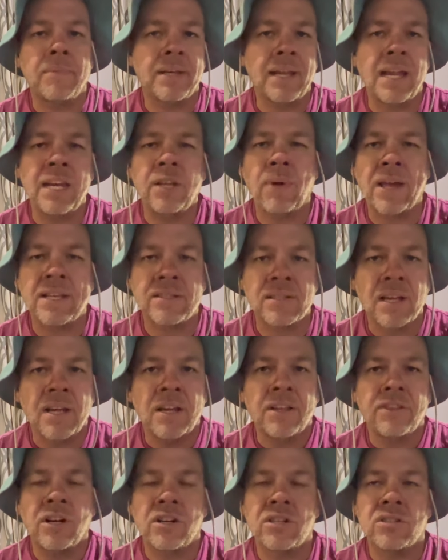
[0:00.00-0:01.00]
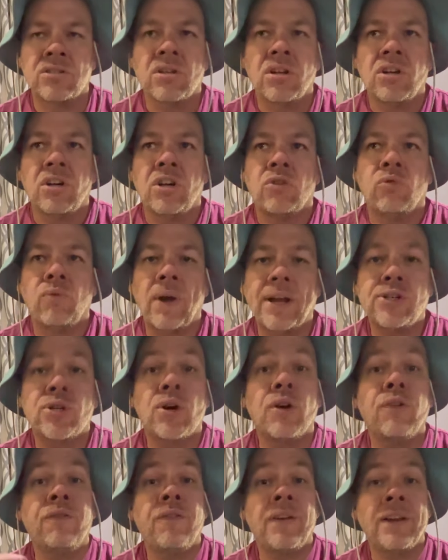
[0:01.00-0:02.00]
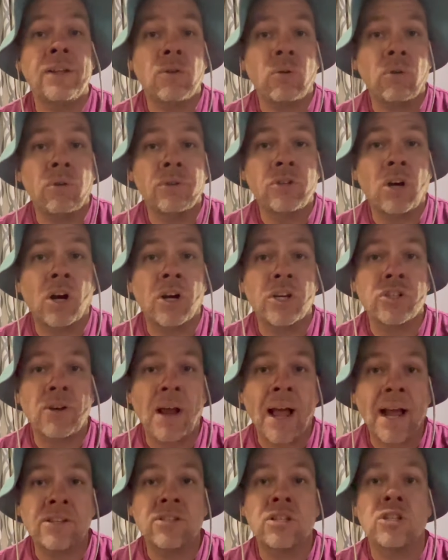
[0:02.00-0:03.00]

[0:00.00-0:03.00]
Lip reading: And anyways, there's retrofitting old cart tracks,